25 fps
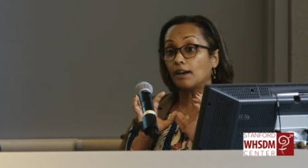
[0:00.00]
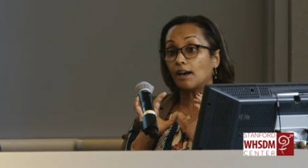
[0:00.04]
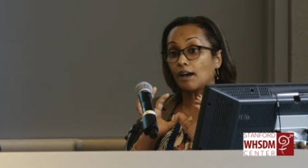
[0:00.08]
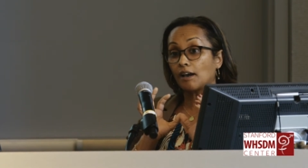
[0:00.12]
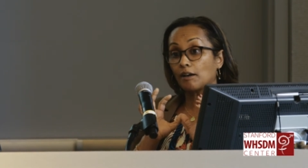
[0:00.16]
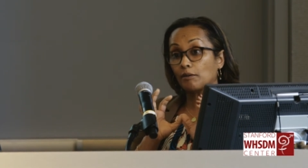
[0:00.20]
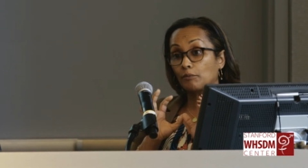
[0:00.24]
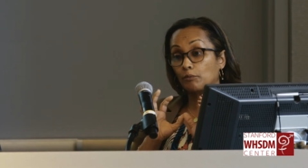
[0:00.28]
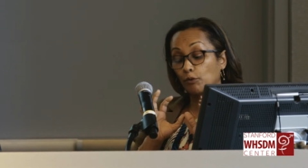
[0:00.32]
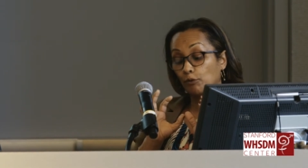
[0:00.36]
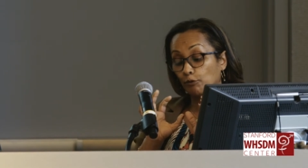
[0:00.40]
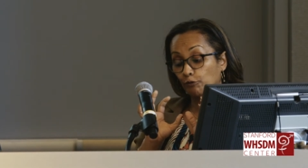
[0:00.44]

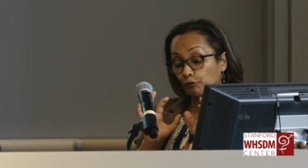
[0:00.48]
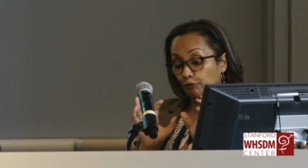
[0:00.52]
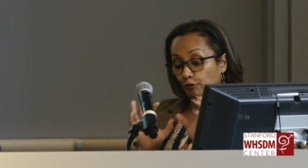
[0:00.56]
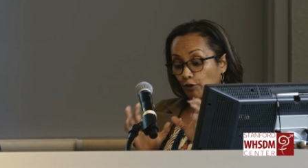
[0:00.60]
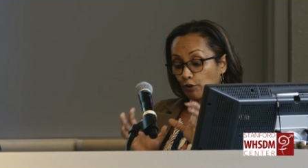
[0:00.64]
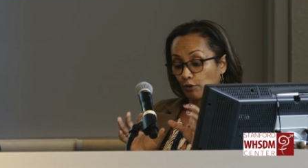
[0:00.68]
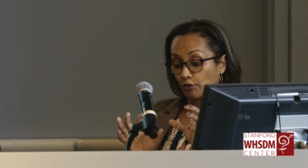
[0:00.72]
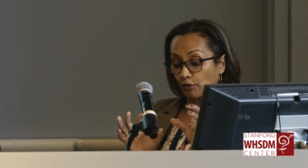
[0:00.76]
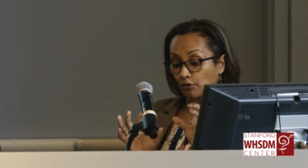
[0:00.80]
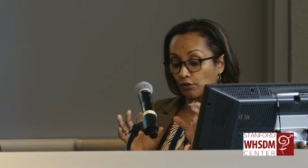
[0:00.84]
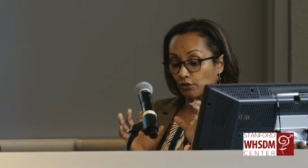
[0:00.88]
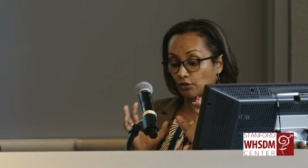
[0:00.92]
I will
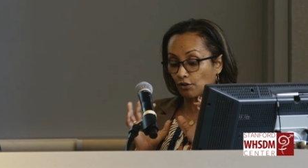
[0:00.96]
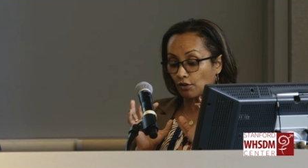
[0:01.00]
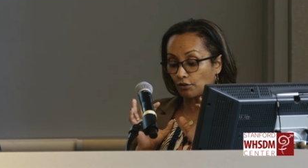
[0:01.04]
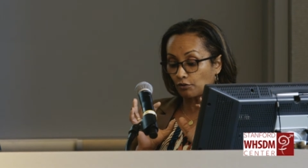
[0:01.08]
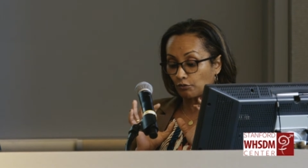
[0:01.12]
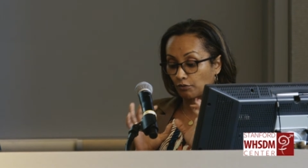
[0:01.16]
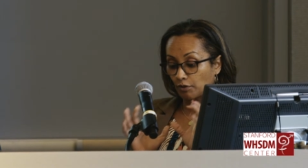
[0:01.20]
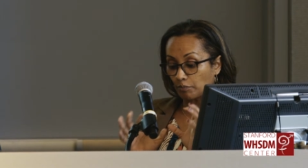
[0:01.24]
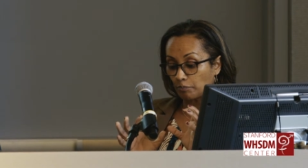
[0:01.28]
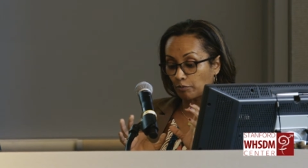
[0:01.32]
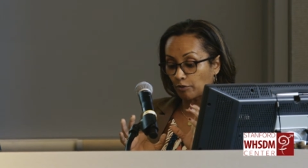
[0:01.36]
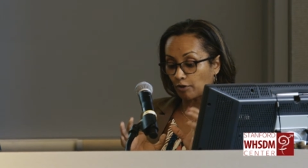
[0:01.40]
focus on
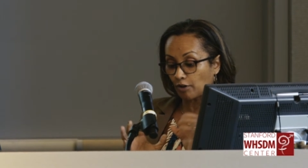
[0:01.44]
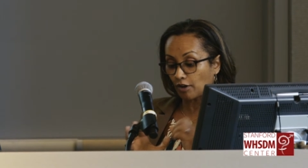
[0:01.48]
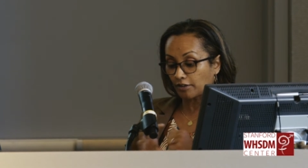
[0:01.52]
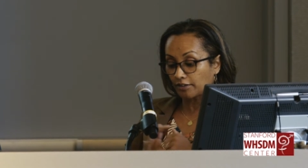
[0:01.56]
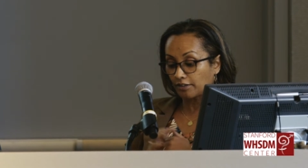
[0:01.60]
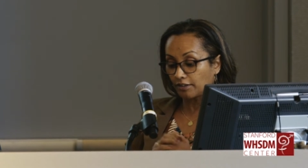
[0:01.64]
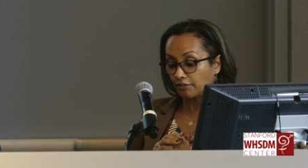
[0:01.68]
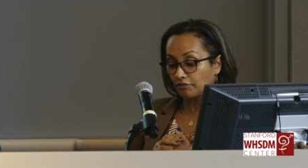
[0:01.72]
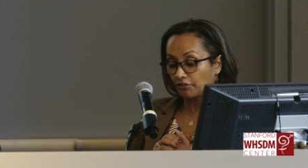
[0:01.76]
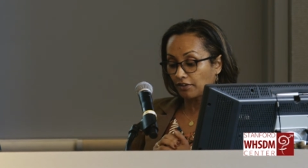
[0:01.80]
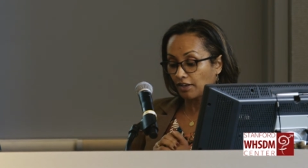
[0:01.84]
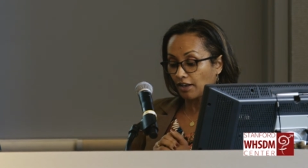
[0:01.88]

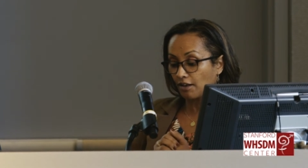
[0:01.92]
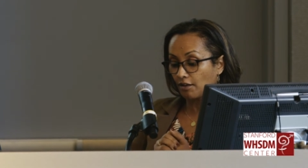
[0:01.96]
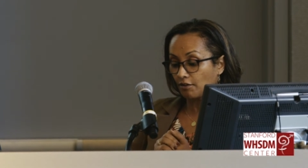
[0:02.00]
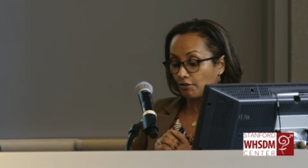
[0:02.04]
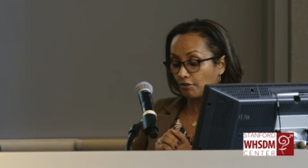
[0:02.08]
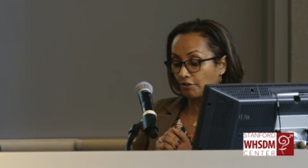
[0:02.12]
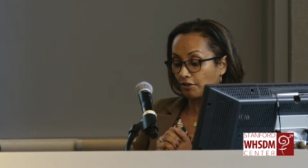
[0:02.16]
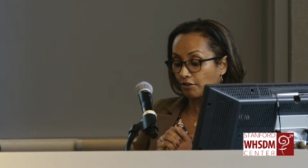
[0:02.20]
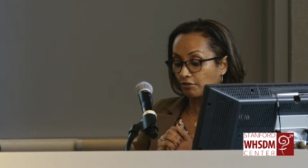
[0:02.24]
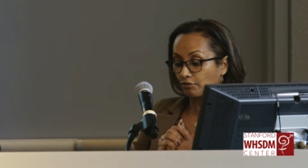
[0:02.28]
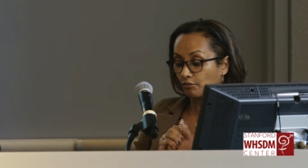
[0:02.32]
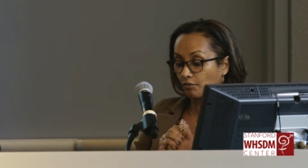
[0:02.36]
reproductive health
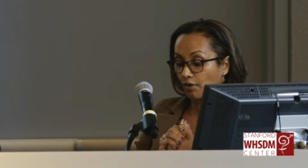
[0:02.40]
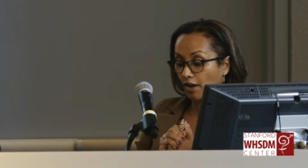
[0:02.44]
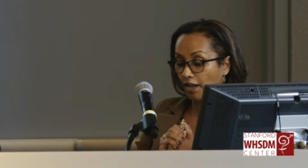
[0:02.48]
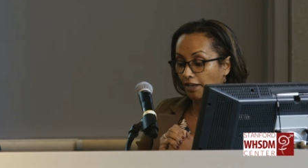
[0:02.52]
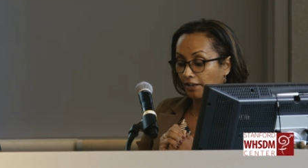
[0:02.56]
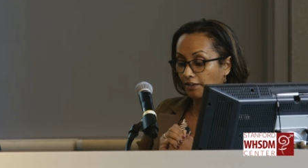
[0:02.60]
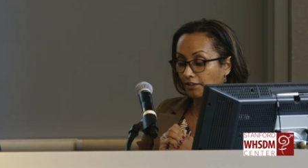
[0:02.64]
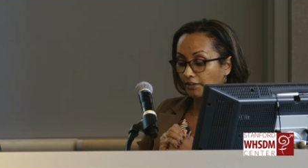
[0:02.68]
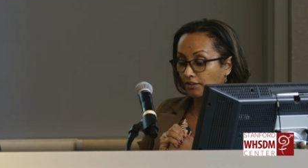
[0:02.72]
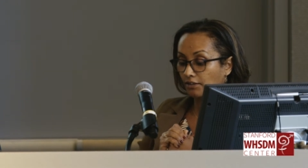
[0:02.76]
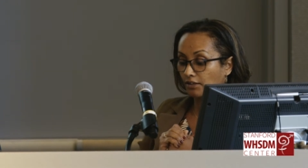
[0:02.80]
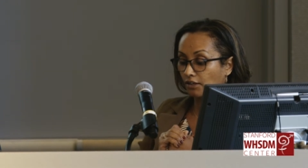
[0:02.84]
and
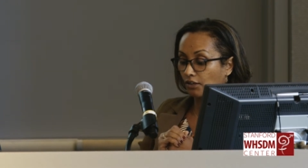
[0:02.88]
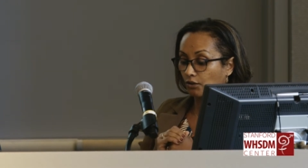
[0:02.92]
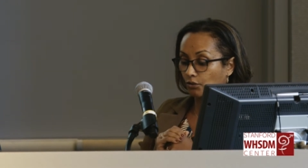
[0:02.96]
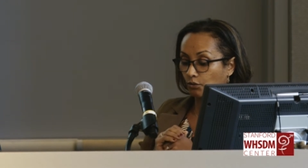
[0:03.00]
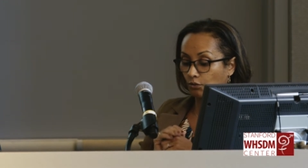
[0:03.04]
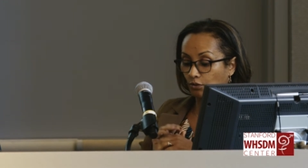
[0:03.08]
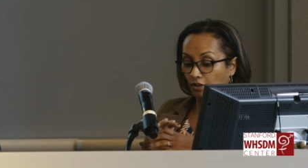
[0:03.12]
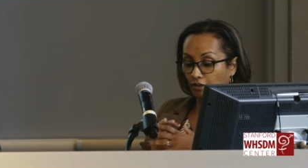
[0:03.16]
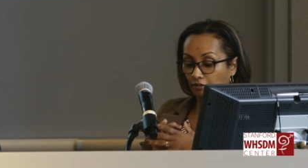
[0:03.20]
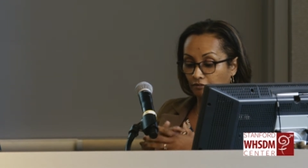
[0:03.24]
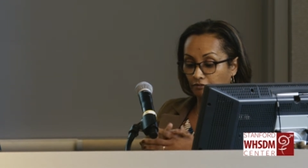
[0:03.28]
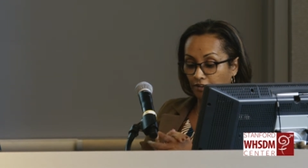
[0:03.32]
rights,
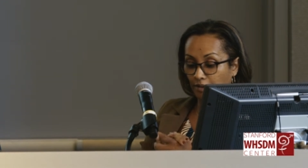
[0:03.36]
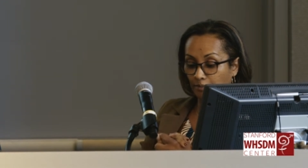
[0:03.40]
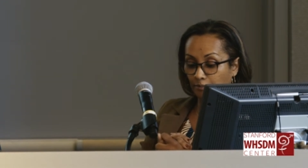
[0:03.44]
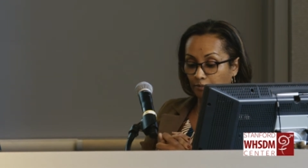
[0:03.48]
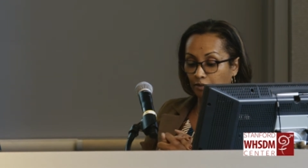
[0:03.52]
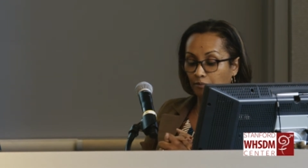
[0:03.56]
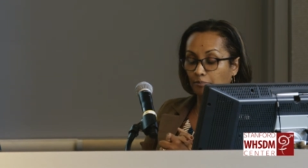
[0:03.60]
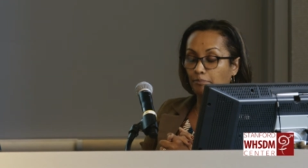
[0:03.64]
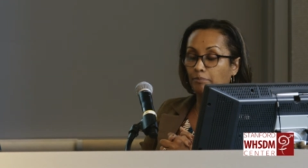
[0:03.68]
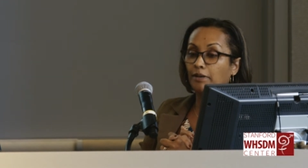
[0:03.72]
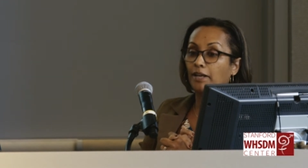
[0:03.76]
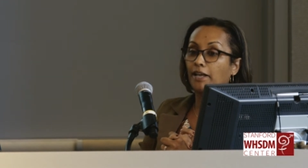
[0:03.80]
including
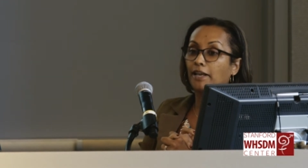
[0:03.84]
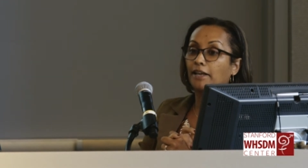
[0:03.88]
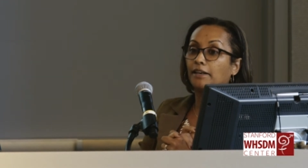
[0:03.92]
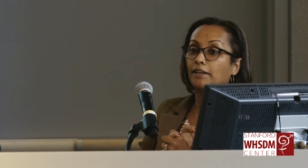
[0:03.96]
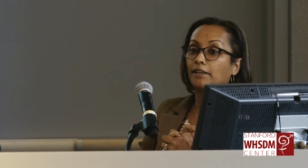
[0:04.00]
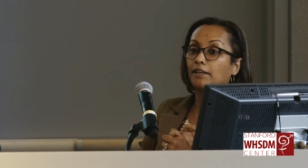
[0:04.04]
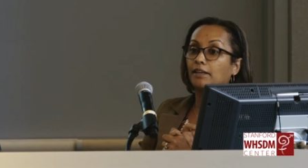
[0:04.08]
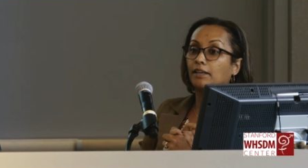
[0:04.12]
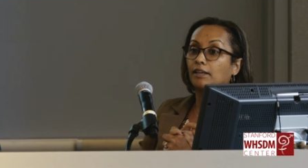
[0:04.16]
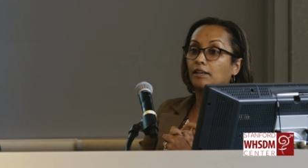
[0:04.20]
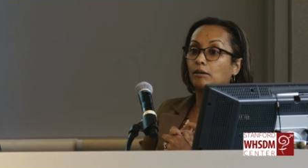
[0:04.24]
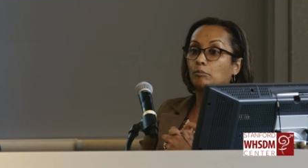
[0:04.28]
family
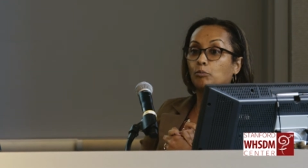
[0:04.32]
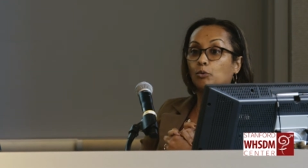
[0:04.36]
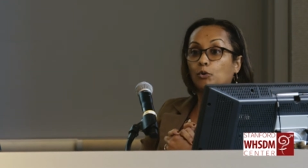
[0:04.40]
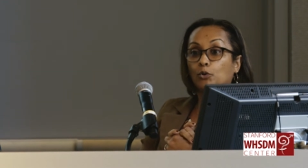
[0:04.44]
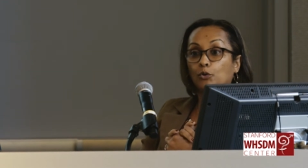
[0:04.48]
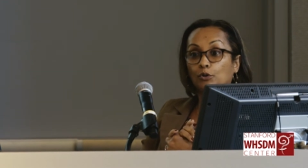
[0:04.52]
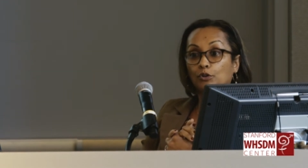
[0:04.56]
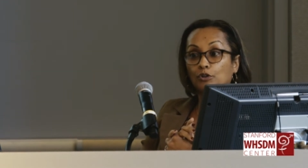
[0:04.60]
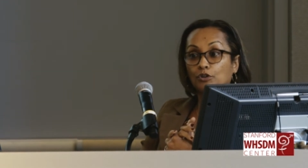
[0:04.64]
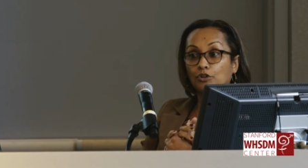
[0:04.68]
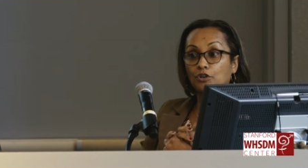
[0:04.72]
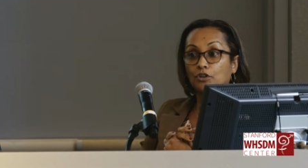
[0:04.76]
planning,
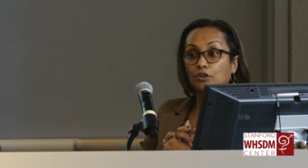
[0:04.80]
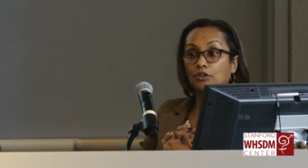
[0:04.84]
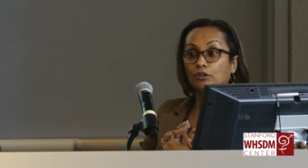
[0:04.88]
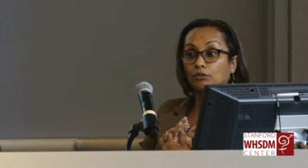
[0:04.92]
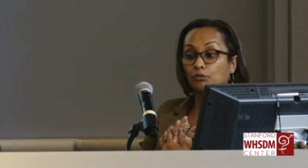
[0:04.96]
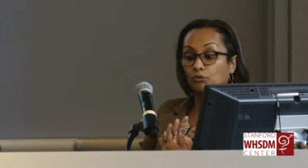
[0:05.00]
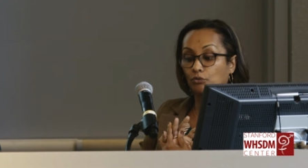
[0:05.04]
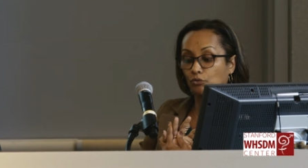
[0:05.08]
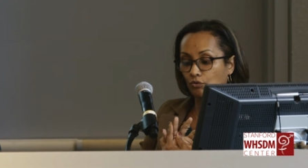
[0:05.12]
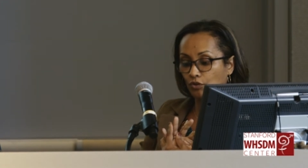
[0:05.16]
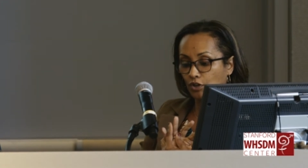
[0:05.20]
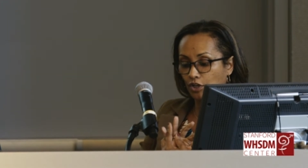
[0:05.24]
abortion,
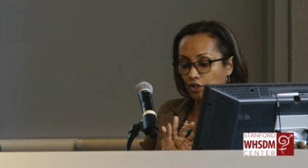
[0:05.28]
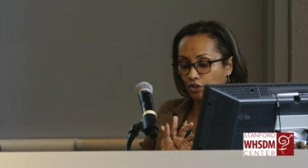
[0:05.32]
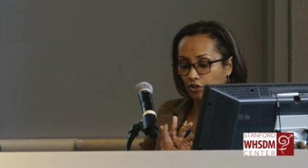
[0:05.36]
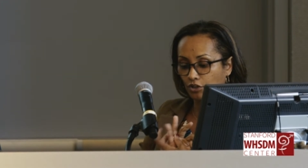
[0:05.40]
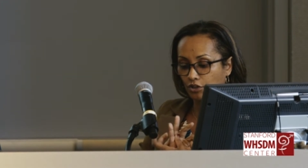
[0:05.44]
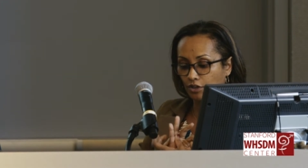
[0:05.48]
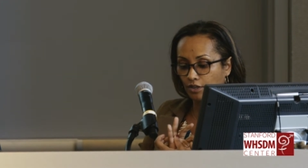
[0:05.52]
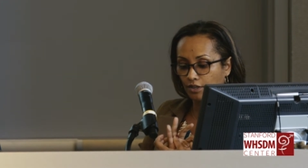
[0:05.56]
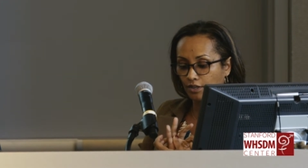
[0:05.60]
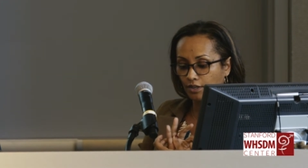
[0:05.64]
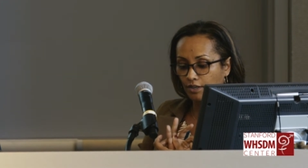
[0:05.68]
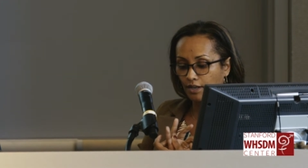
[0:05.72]

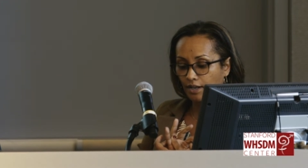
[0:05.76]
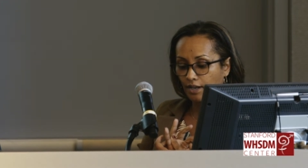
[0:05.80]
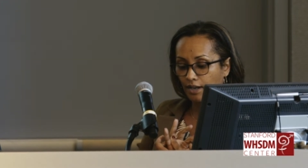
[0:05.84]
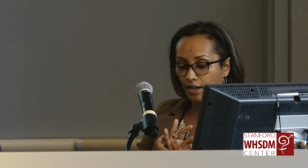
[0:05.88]
nutrition,